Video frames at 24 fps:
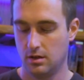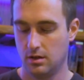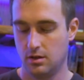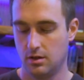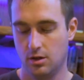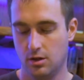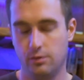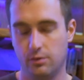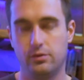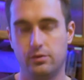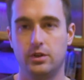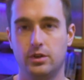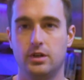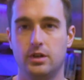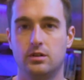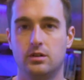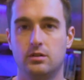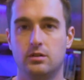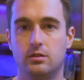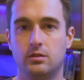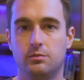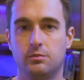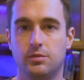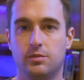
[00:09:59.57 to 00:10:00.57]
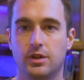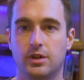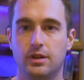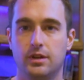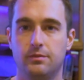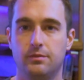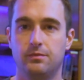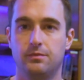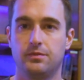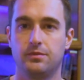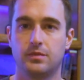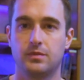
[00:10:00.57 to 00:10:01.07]
Hopefully you don't, but
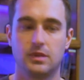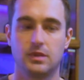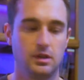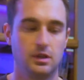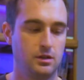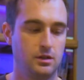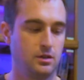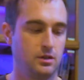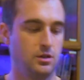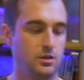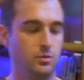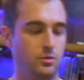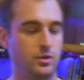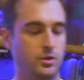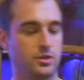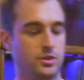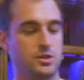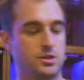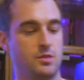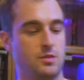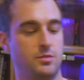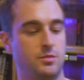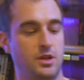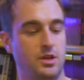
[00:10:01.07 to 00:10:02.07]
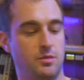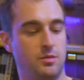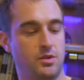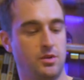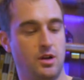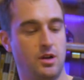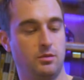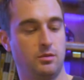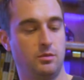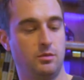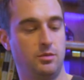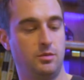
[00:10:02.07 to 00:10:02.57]
You will someday
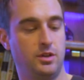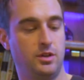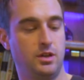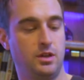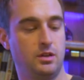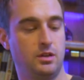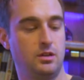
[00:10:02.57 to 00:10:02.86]
probably,